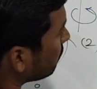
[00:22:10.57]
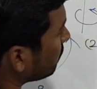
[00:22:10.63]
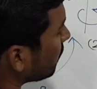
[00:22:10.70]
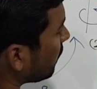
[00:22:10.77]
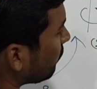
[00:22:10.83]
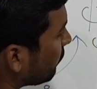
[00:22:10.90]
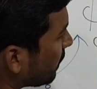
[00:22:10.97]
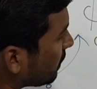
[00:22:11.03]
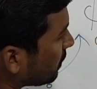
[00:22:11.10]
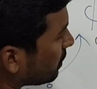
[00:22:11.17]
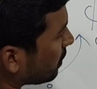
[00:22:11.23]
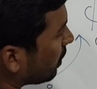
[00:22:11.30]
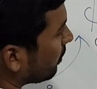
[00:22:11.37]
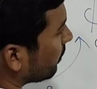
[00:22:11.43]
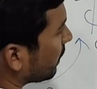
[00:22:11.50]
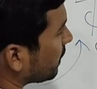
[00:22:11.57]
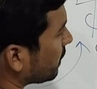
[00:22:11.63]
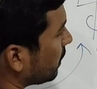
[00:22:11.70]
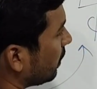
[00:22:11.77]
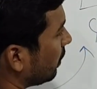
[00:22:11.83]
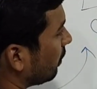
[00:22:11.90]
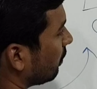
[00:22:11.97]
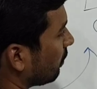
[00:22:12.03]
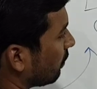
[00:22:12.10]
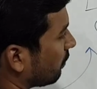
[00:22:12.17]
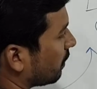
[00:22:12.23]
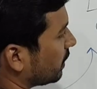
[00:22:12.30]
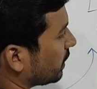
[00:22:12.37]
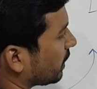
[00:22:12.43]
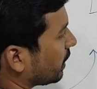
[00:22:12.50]
3 faces are present,
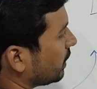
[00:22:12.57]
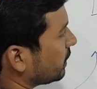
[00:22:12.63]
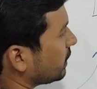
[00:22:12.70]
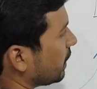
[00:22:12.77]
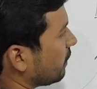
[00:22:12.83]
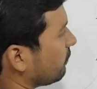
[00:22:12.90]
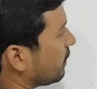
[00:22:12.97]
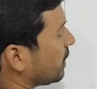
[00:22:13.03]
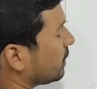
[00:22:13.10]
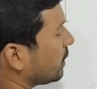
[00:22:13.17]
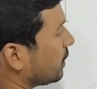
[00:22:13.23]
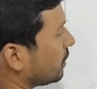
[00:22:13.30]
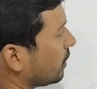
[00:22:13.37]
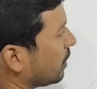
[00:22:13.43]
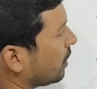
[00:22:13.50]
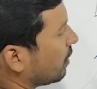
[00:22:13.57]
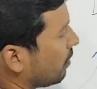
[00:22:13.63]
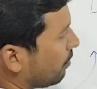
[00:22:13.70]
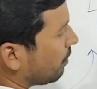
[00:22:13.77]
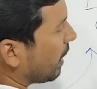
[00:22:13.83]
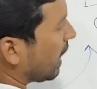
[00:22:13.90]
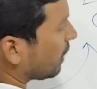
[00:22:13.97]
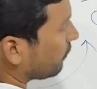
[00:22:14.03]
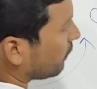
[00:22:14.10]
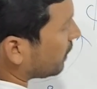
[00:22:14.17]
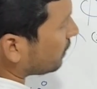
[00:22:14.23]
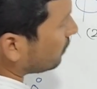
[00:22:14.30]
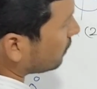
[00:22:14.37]
vertically 3 faces, back face,